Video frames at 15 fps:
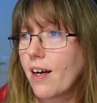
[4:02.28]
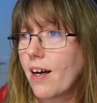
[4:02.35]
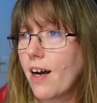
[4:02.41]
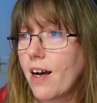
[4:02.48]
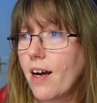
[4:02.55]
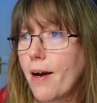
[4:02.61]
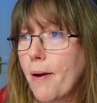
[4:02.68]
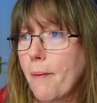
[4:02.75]

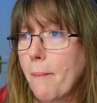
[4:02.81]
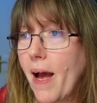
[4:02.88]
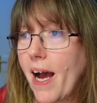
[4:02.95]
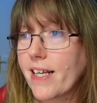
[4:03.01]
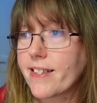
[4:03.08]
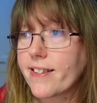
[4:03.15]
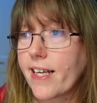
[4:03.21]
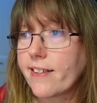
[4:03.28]

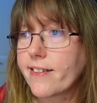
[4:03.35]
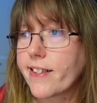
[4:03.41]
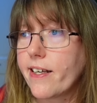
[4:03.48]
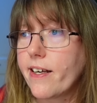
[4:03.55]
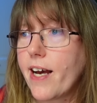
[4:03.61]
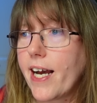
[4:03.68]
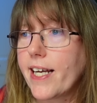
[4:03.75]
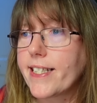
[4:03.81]
I sang to
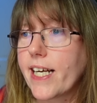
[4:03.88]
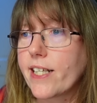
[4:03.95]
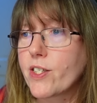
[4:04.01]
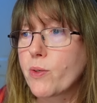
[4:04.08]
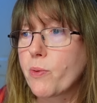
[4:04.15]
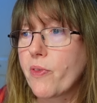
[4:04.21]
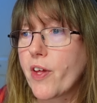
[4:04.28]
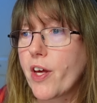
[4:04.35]
her, I
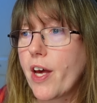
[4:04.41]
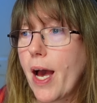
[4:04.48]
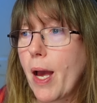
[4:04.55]
danced with her,